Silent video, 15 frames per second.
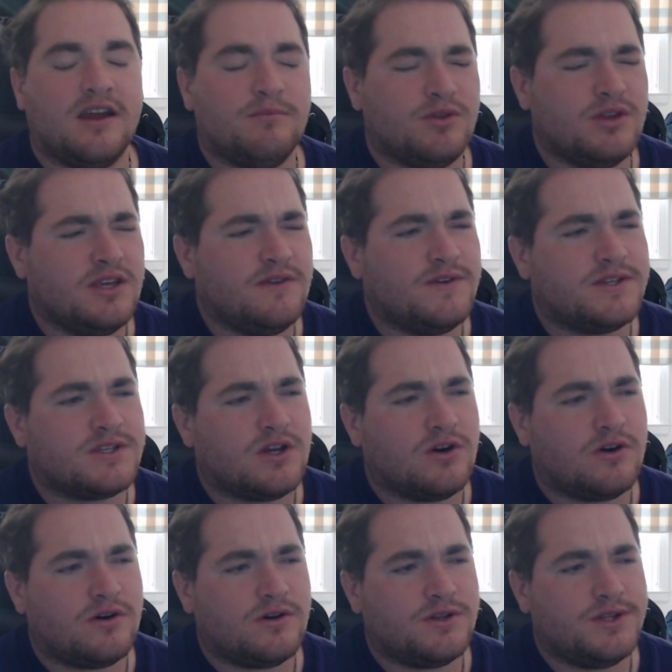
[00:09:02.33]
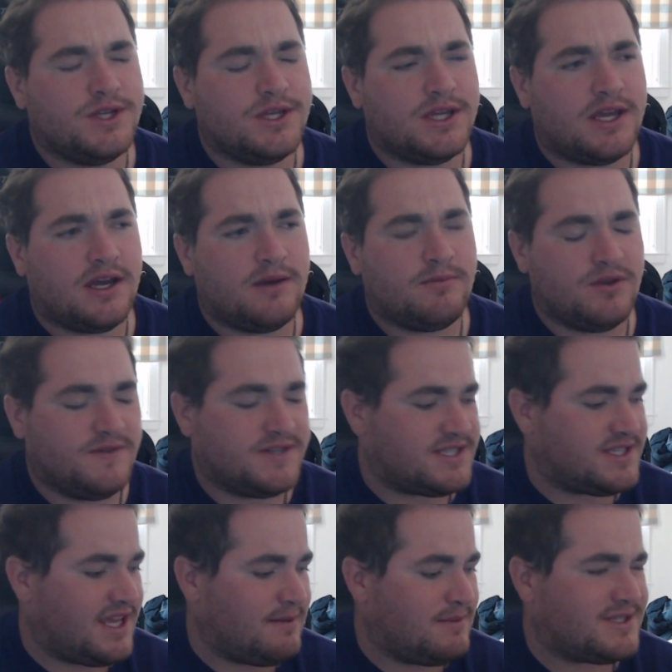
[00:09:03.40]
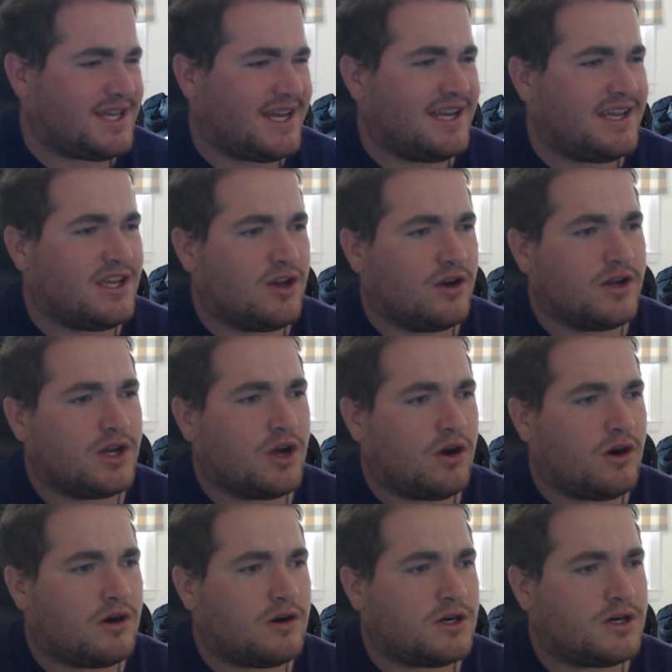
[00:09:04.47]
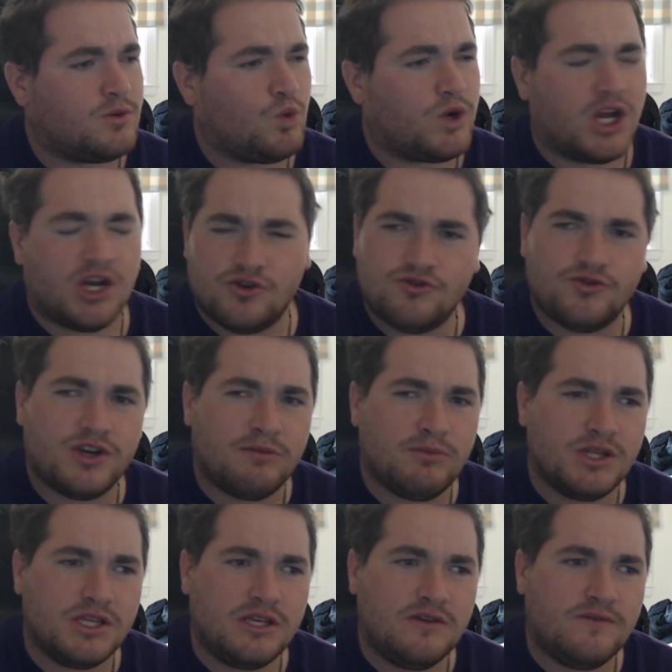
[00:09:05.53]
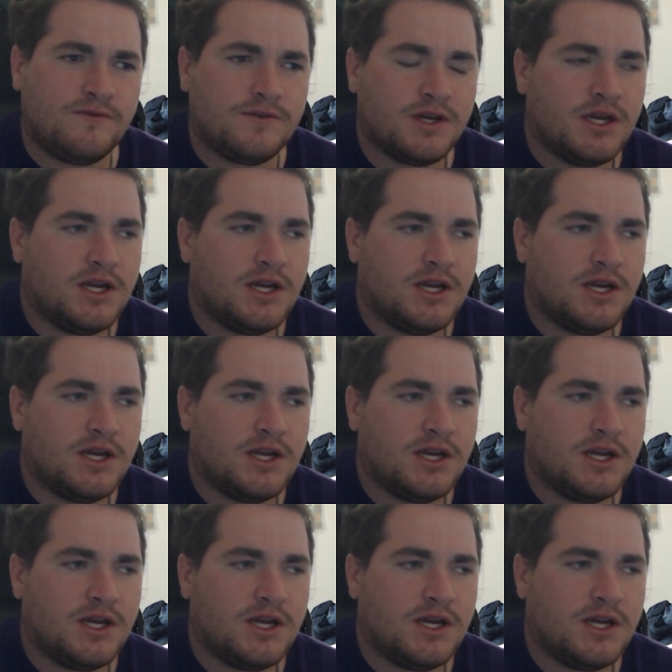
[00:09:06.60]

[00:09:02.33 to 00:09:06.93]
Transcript: believe it's called the I believe it's the MSI Gungar 100, I believe.